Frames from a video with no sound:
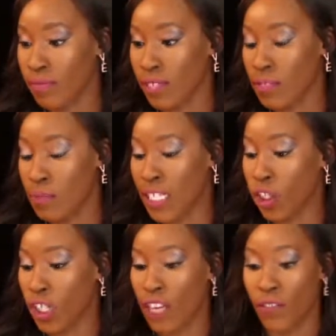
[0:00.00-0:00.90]
be
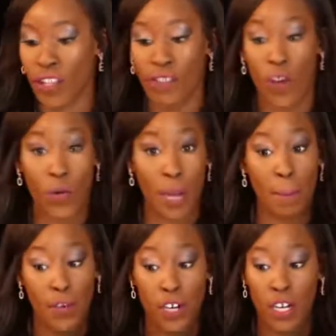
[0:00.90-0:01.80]
looking for the phone
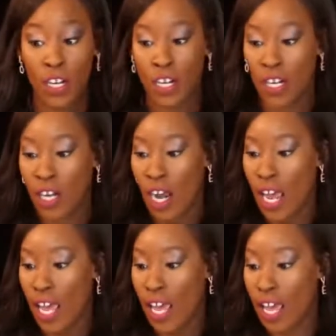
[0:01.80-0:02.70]
number,
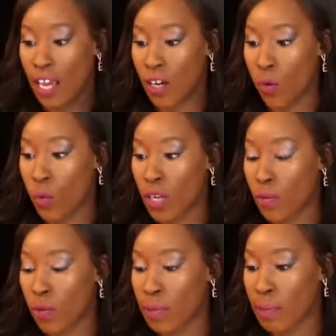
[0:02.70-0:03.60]
and we
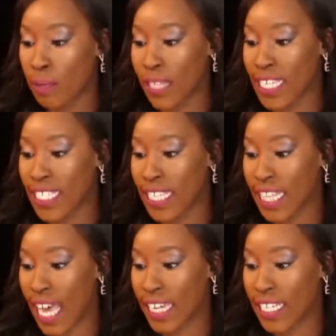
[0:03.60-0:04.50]
will be placing
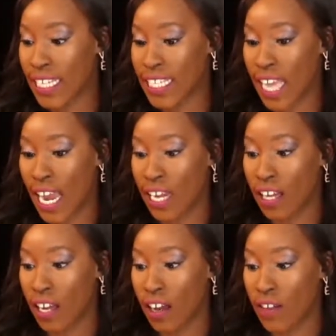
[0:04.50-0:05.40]
that inside
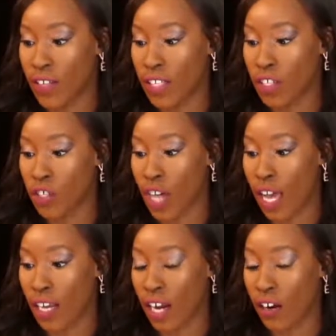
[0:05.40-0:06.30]
of the
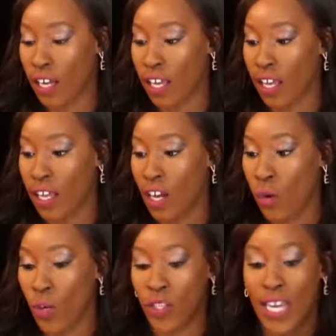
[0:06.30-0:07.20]
chat area
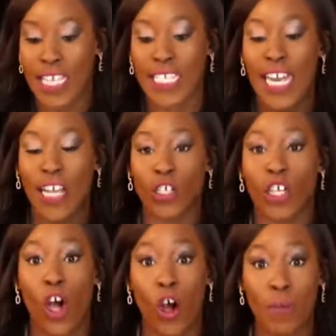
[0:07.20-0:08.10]
where you guys can actually
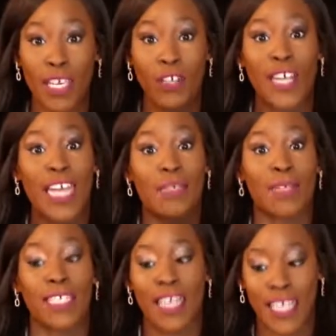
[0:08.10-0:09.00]
call me. You can ask
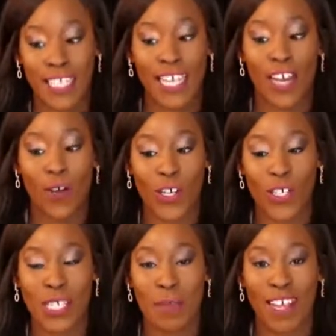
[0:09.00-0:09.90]
me
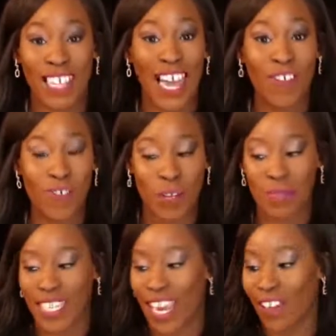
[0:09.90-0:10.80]
questions about live stream
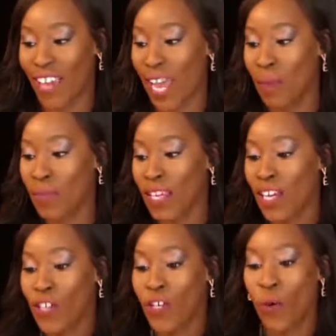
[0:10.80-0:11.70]
today. Okay.
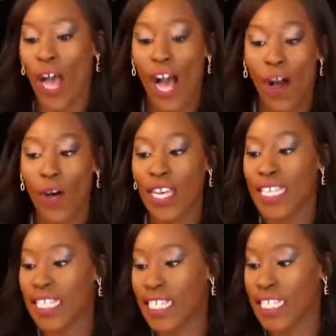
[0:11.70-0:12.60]
So how
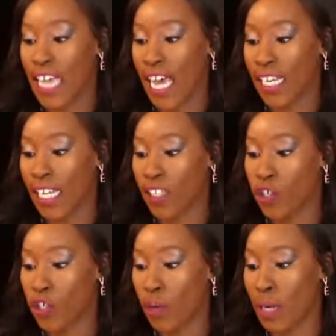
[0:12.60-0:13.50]
is this done?
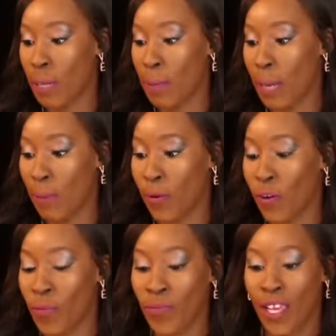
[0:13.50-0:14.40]
There's so many
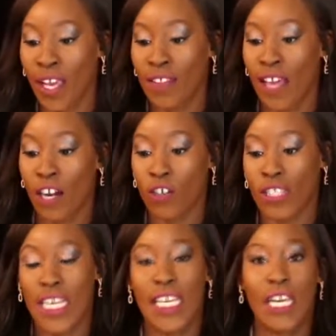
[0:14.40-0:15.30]
people that are
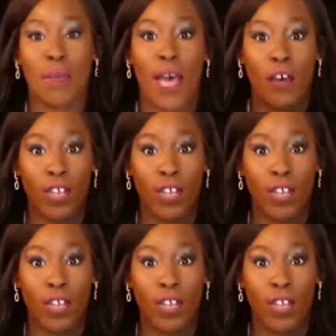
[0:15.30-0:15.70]
thinking about